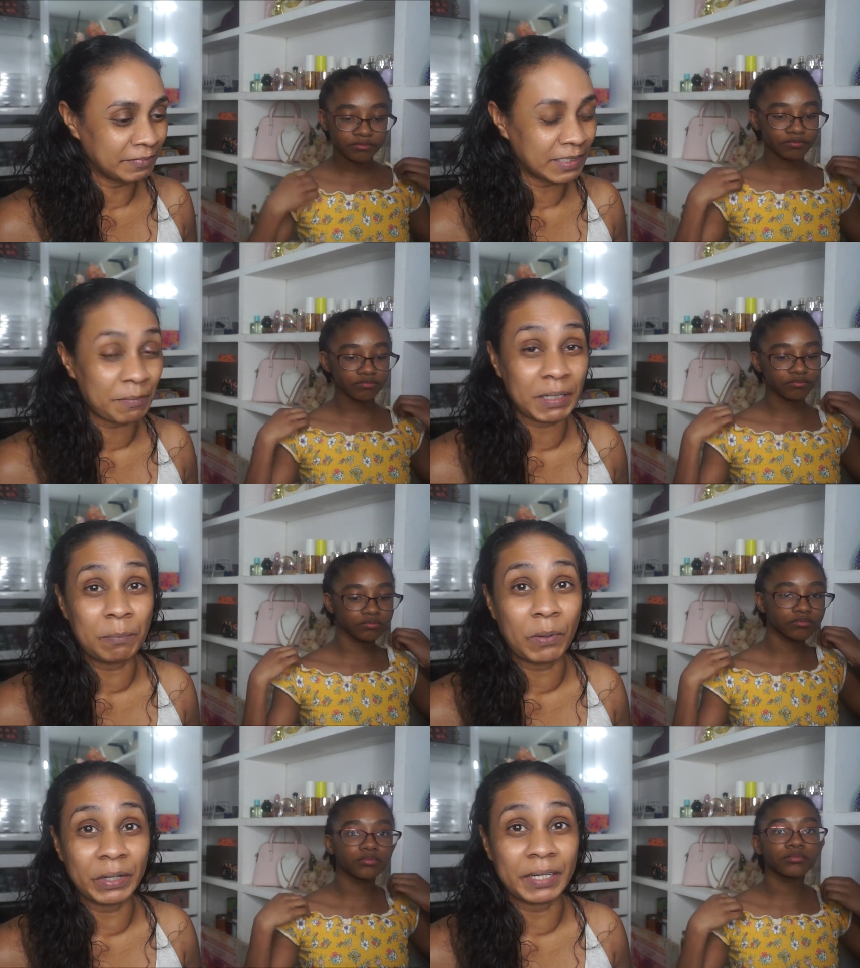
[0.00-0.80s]
Speaker 1: somebody
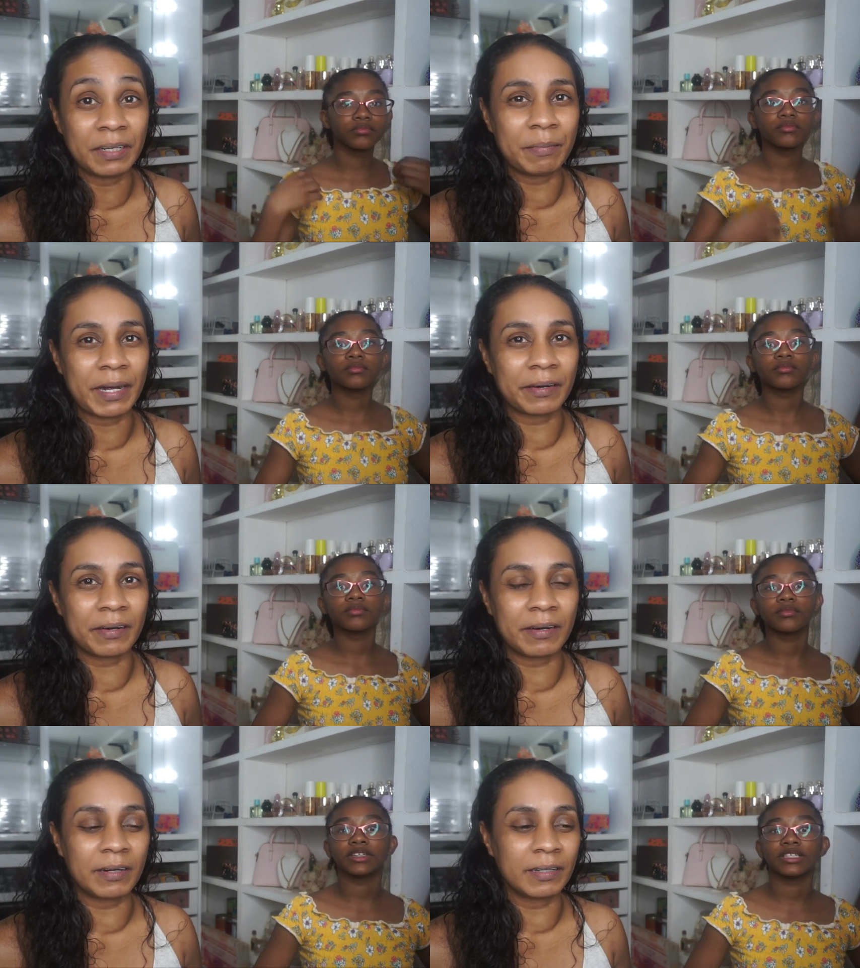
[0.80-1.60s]
bawling in the
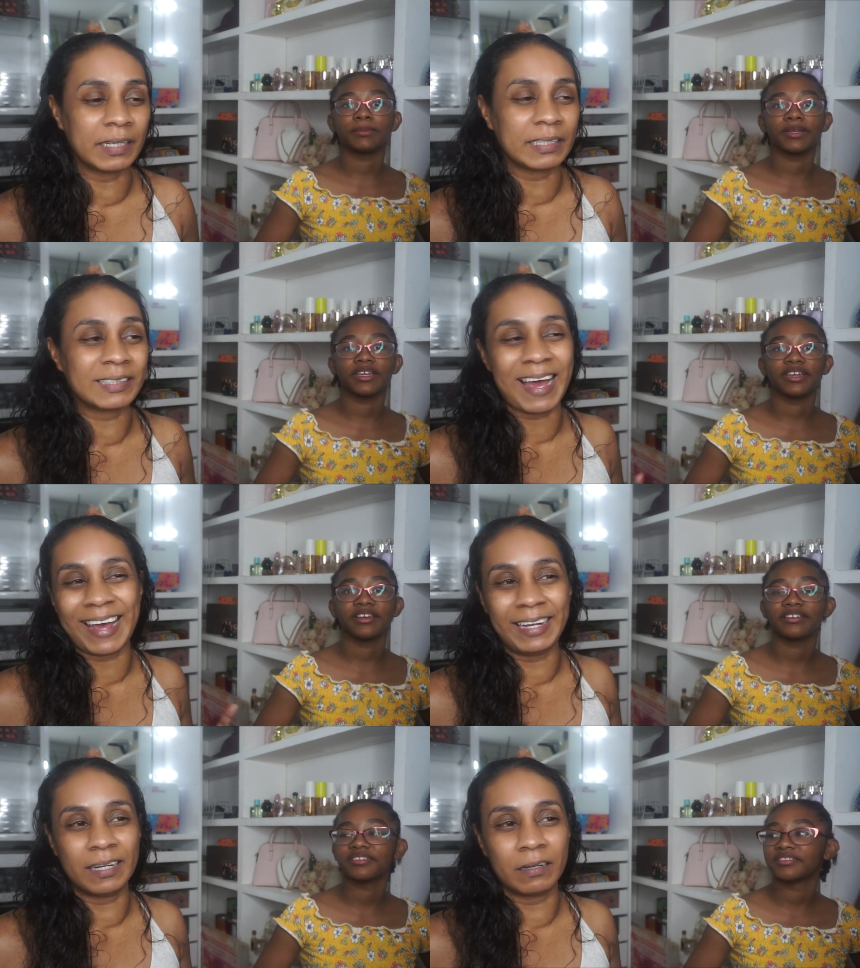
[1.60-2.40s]
background, it's
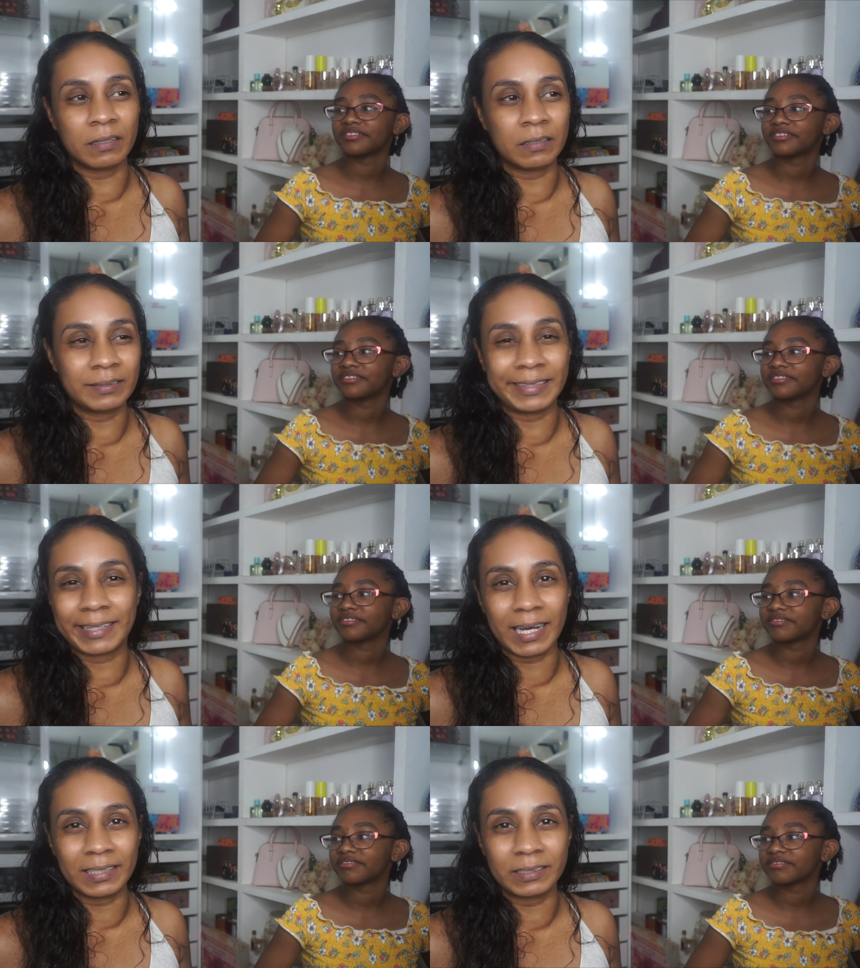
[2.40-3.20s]
either the
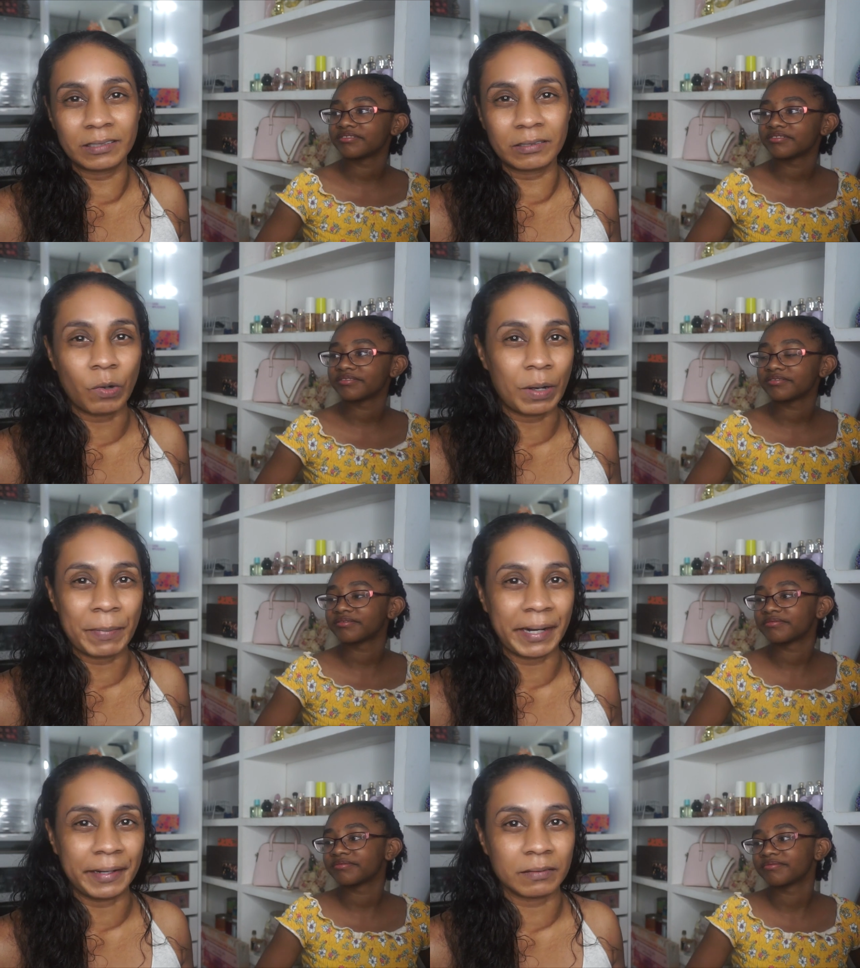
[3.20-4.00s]
cat or
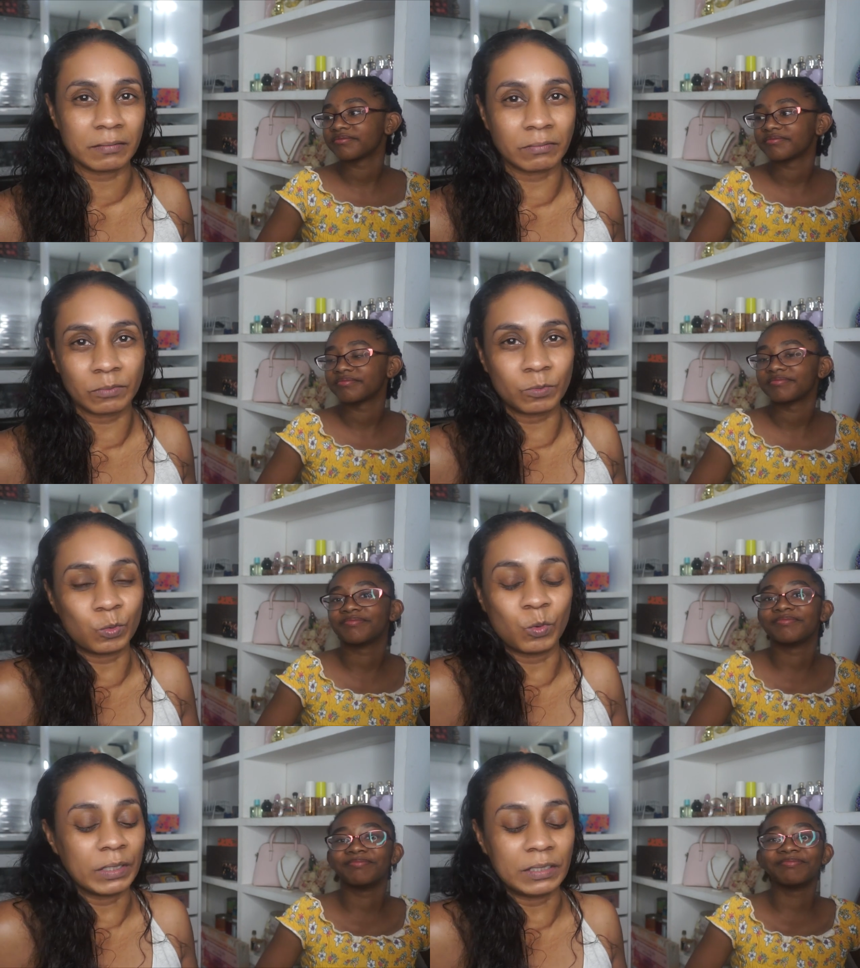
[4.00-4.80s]
Maya,
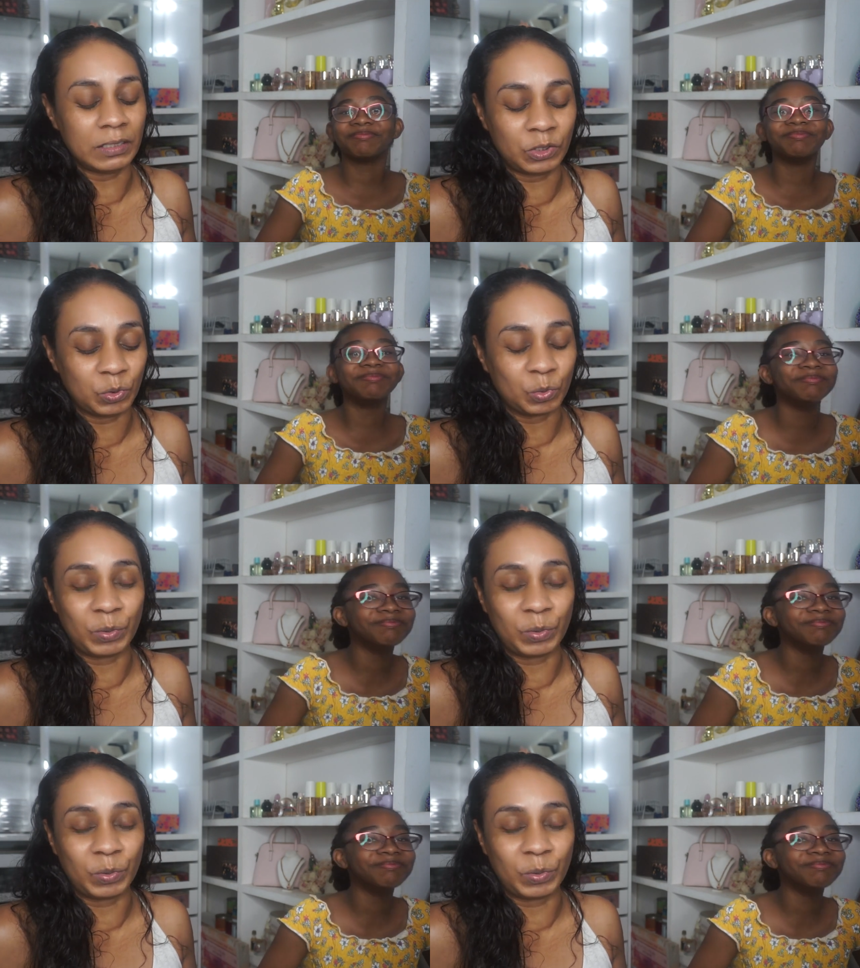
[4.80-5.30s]
one of the two.